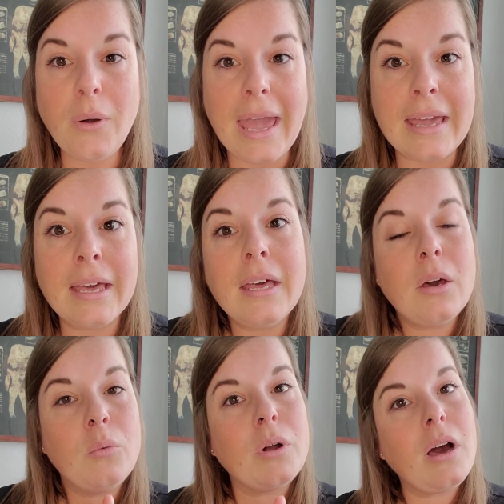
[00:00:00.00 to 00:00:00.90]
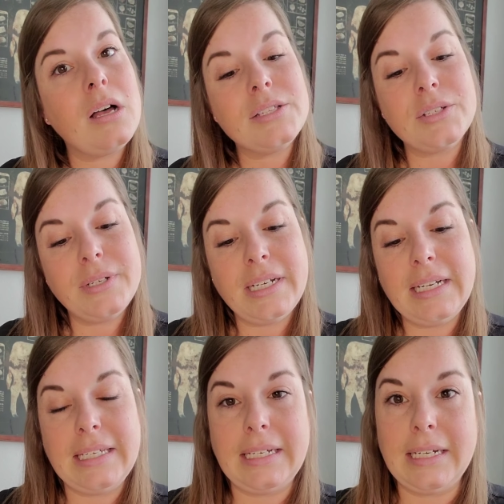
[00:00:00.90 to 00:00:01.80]
Okay, we're also
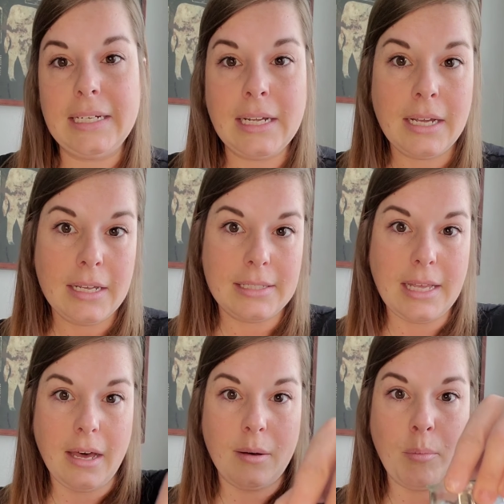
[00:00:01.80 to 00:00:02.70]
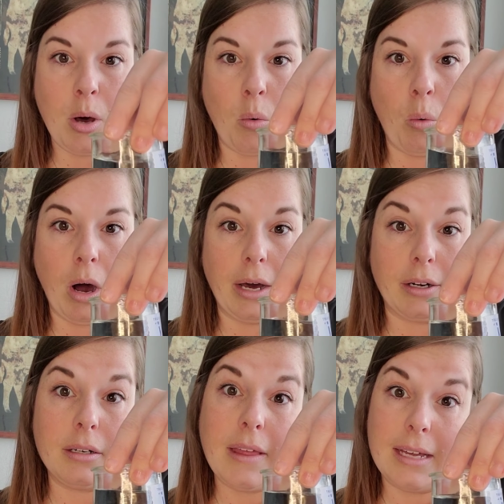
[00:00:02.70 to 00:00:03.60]
gonna need some
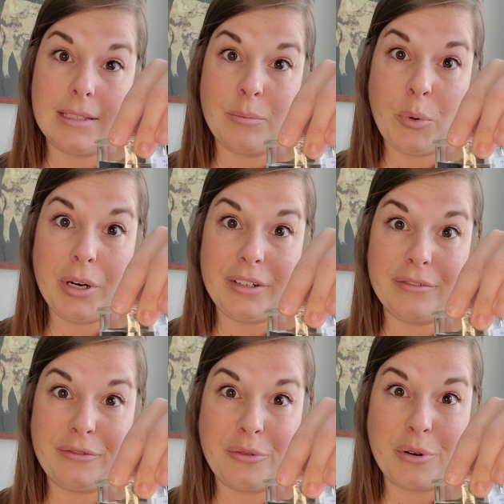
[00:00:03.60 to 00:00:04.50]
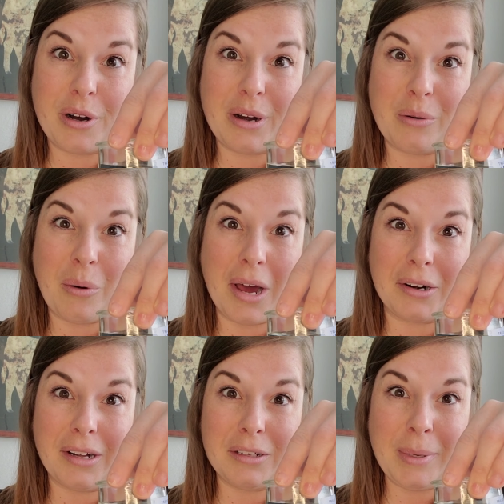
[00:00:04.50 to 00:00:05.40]
water. That's important for
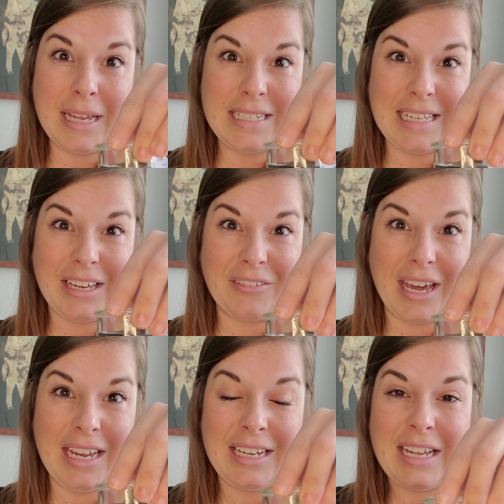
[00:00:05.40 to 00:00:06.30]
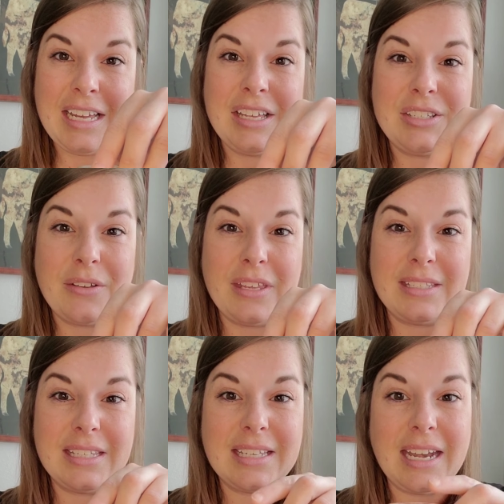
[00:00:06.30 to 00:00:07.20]
watercolor painting, right? So
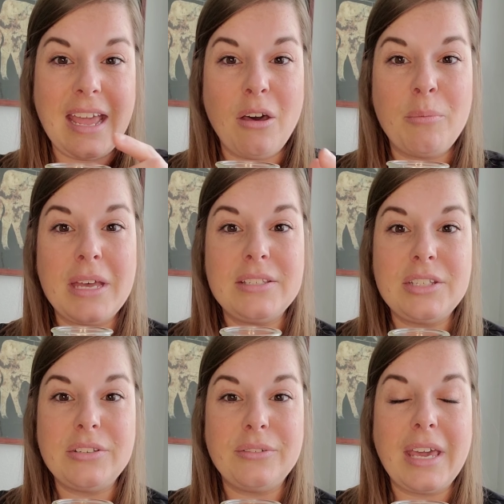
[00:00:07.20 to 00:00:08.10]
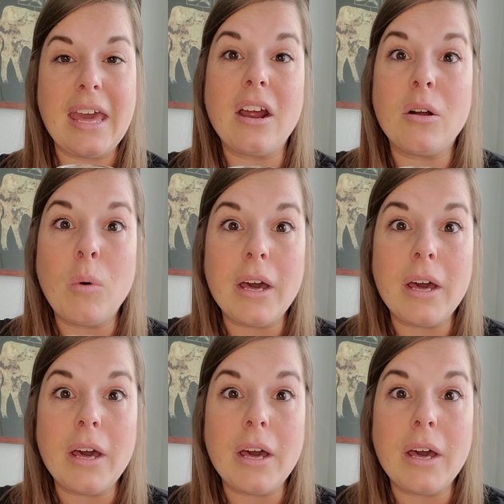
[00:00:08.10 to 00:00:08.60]
this is gonna help us to get our